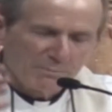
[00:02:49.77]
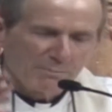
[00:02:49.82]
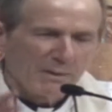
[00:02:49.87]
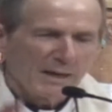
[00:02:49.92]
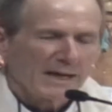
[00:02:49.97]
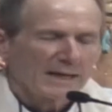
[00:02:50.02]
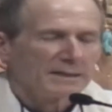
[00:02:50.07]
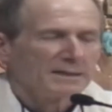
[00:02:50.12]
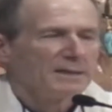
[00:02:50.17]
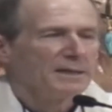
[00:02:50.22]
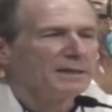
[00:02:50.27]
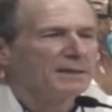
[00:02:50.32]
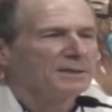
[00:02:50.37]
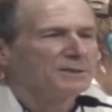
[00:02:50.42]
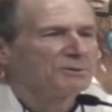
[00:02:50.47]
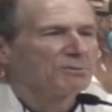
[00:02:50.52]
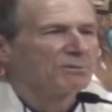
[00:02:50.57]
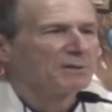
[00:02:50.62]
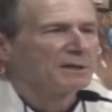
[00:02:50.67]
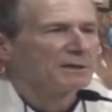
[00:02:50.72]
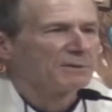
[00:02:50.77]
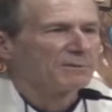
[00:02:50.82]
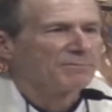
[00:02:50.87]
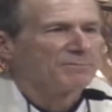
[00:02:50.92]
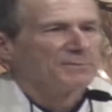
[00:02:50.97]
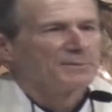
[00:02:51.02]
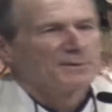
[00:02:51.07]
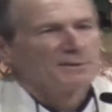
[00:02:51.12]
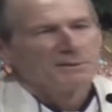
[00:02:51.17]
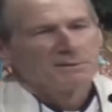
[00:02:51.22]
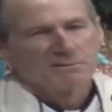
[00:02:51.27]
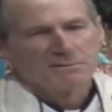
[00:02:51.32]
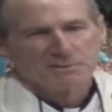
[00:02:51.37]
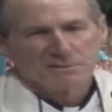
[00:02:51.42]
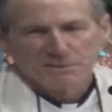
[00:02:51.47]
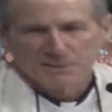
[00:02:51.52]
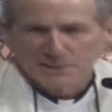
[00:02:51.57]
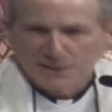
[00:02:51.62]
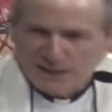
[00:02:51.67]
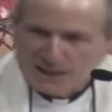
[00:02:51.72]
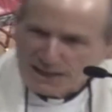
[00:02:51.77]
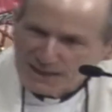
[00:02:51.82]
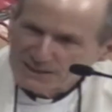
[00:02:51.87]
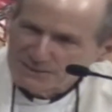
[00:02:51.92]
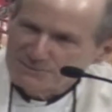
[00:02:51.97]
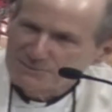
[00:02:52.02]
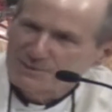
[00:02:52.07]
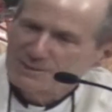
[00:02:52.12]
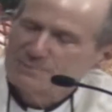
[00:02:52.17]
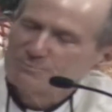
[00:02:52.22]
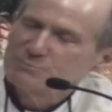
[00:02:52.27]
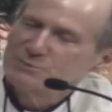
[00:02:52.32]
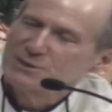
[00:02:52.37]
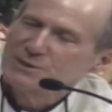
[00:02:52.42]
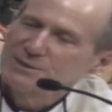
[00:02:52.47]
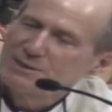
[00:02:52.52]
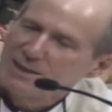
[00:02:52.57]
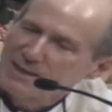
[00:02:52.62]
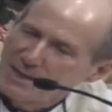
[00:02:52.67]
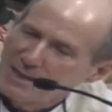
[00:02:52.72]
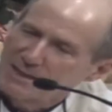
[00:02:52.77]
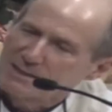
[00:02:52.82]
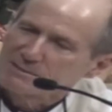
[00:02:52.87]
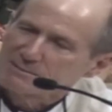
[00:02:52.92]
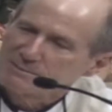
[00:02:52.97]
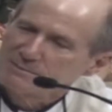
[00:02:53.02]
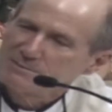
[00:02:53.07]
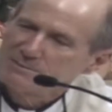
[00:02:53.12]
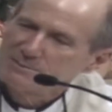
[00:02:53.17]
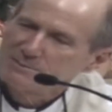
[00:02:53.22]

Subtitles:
back to Israel. God comes again.